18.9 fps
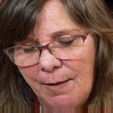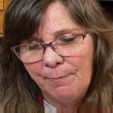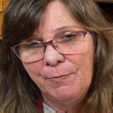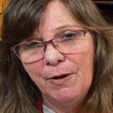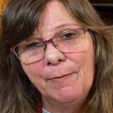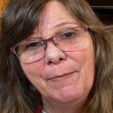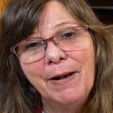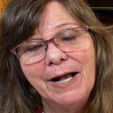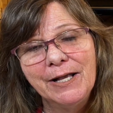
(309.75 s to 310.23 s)

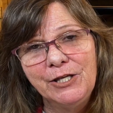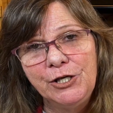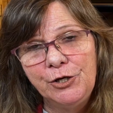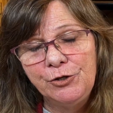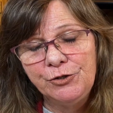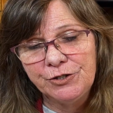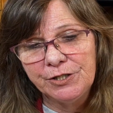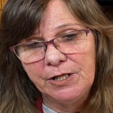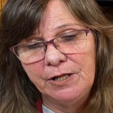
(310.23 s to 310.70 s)
But by
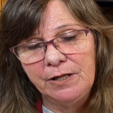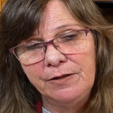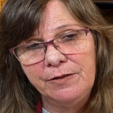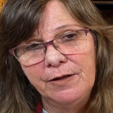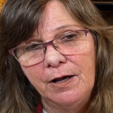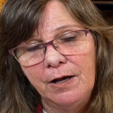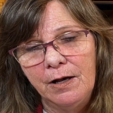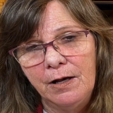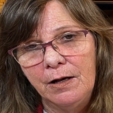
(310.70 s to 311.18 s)
using
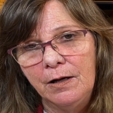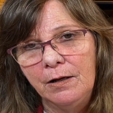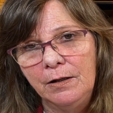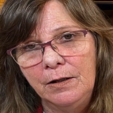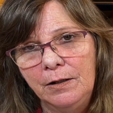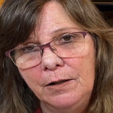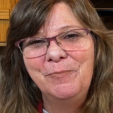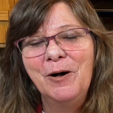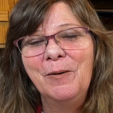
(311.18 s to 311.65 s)
the
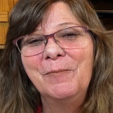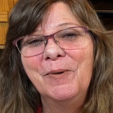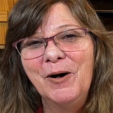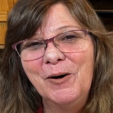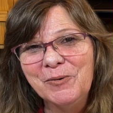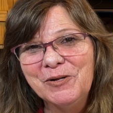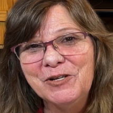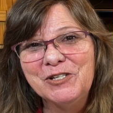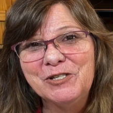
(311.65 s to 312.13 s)

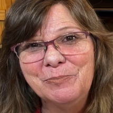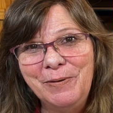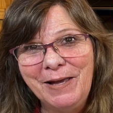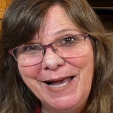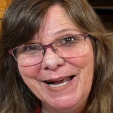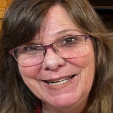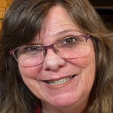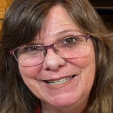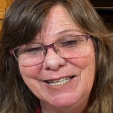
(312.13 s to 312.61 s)
Pomona's
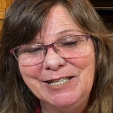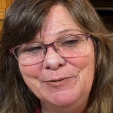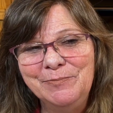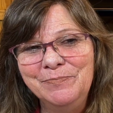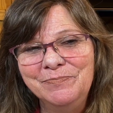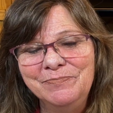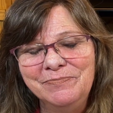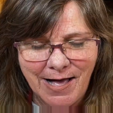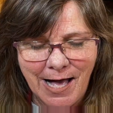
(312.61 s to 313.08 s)

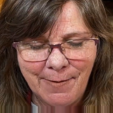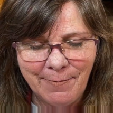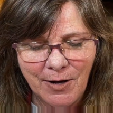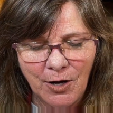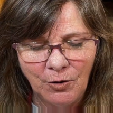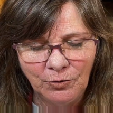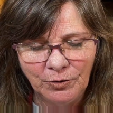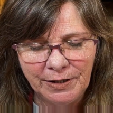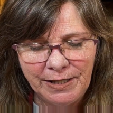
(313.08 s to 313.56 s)
Pectin, I'm
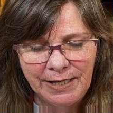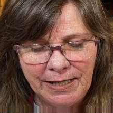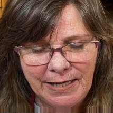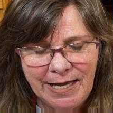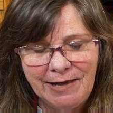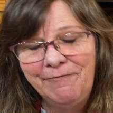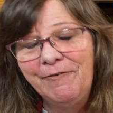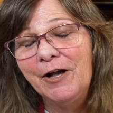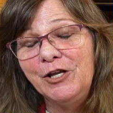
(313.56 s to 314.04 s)

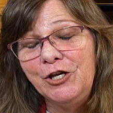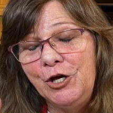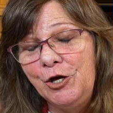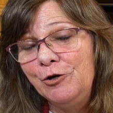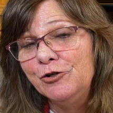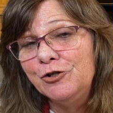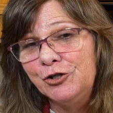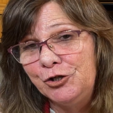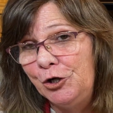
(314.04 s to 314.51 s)
only, if I
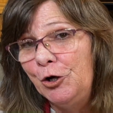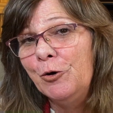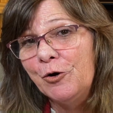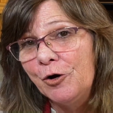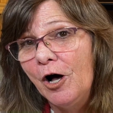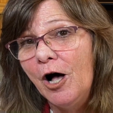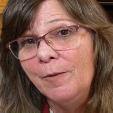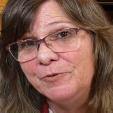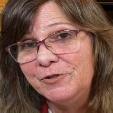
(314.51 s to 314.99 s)
use 2
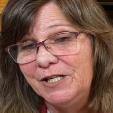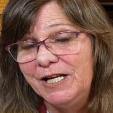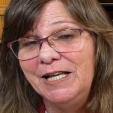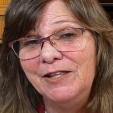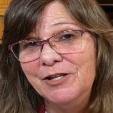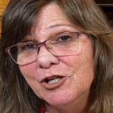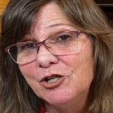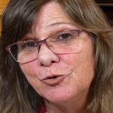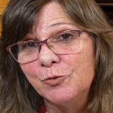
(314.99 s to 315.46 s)
cups
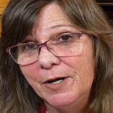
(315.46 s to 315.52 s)
in this